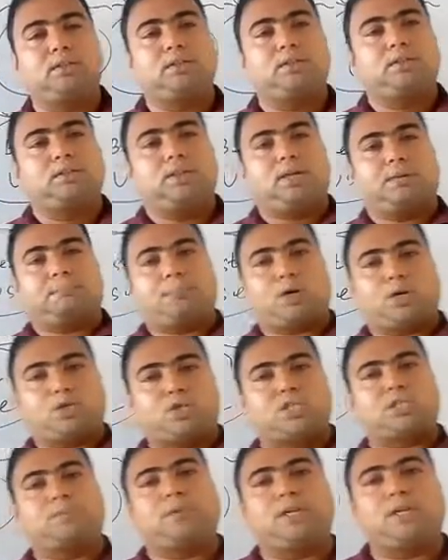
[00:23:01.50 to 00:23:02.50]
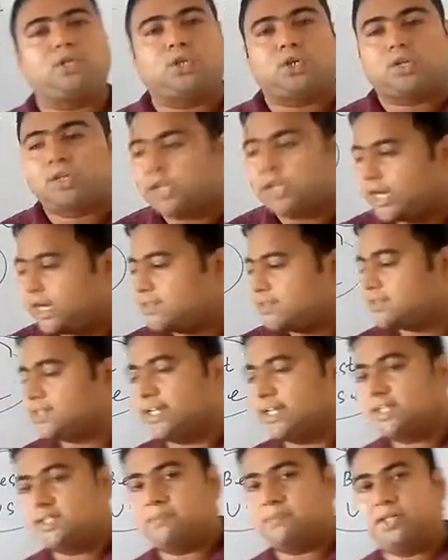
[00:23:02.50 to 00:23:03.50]
the purchase manager and the
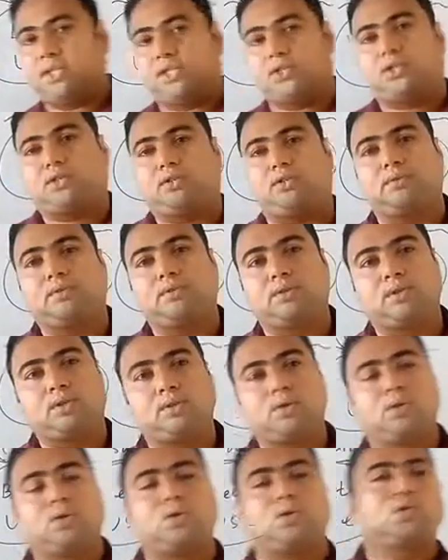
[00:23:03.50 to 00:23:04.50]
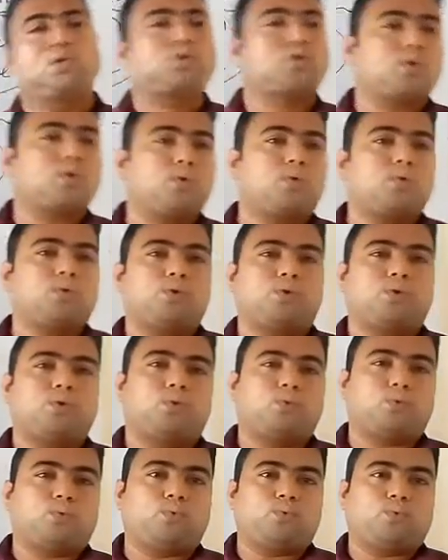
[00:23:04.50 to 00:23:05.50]
sales manager. So
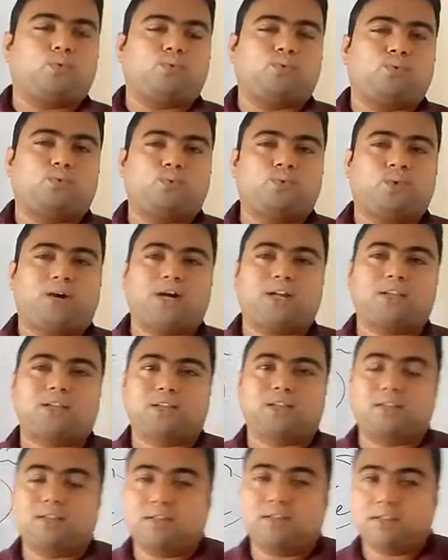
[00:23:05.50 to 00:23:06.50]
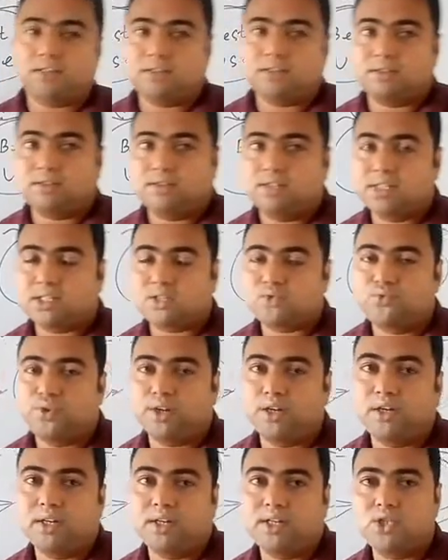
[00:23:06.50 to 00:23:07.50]
what this
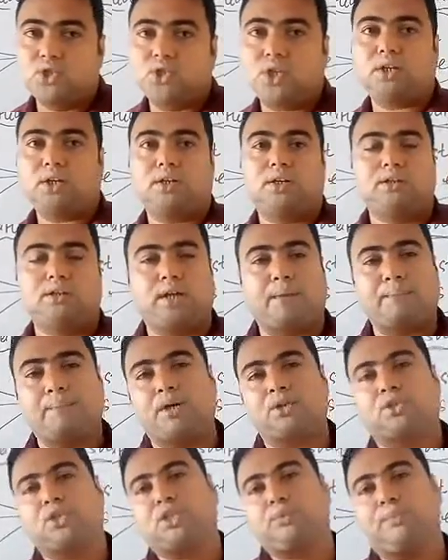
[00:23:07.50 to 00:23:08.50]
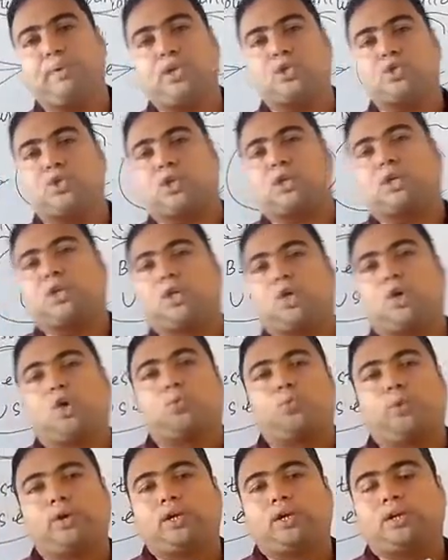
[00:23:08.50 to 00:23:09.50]
will result? The purchase manager
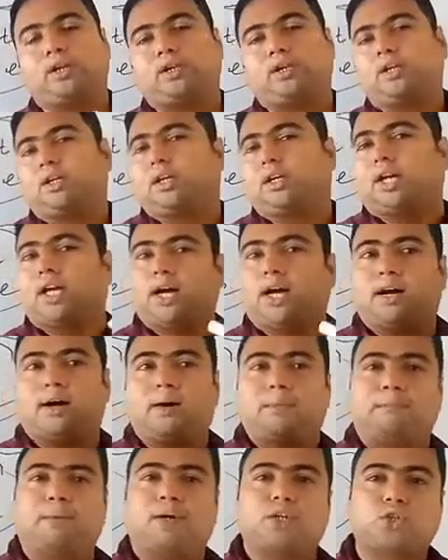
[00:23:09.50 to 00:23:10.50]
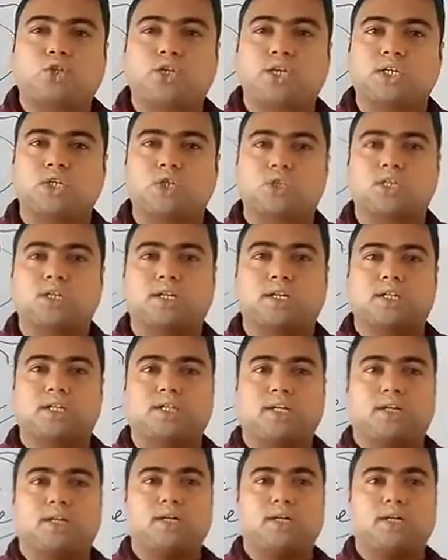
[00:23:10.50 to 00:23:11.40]
will purchase the